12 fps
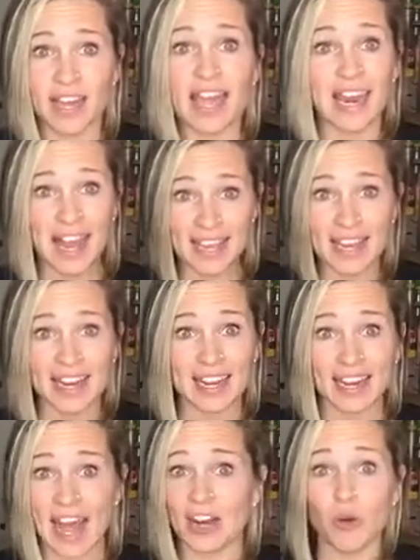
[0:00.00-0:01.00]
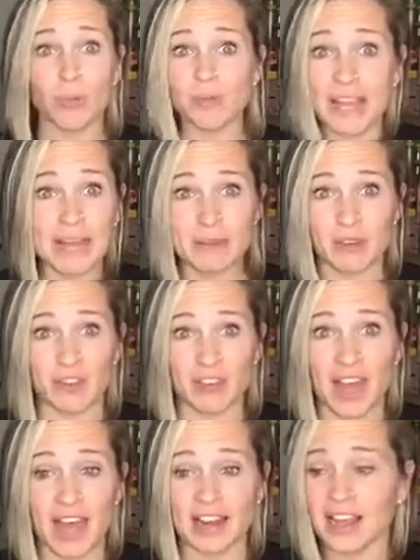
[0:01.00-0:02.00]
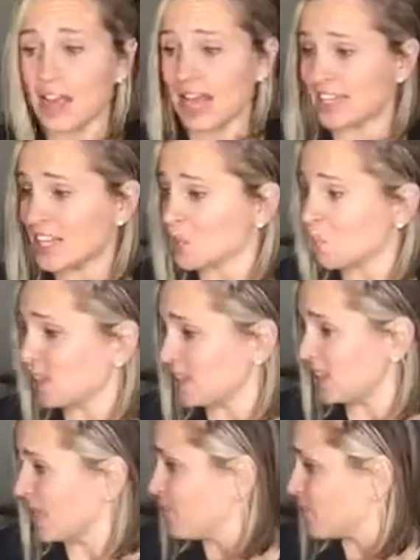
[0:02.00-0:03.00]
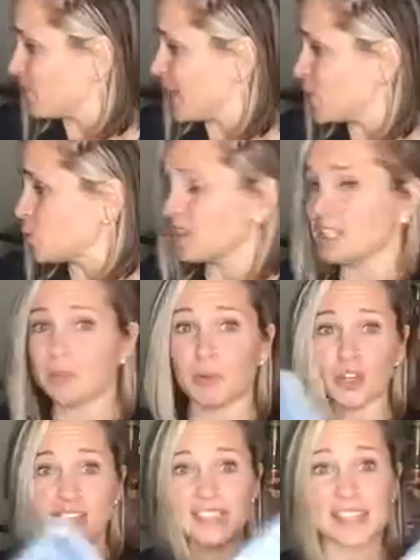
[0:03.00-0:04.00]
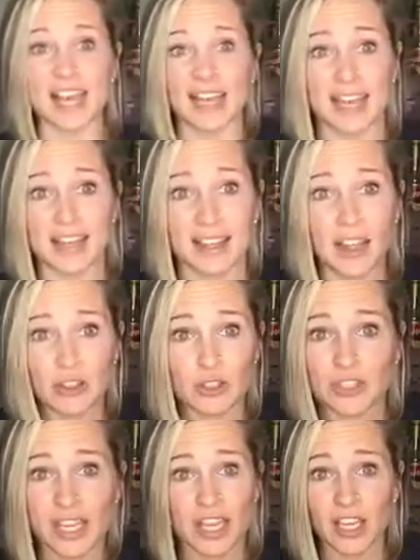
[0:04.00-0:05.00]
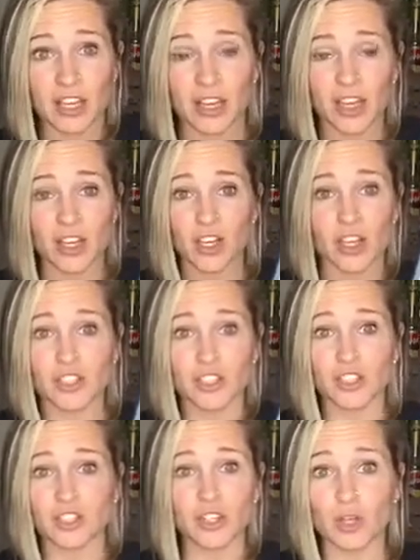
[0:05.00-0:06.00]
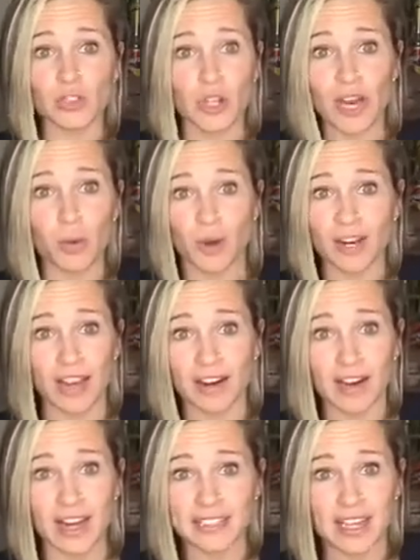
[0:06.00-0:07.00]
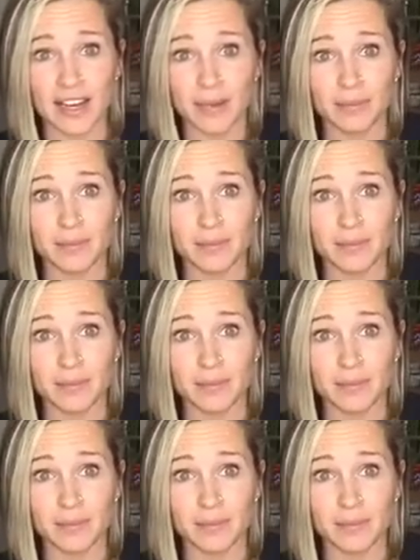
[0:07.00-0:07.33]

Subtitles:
And I get it. I don't blame you for that. And that's what this book is saying. They're saying, don't try to work out at nighttime.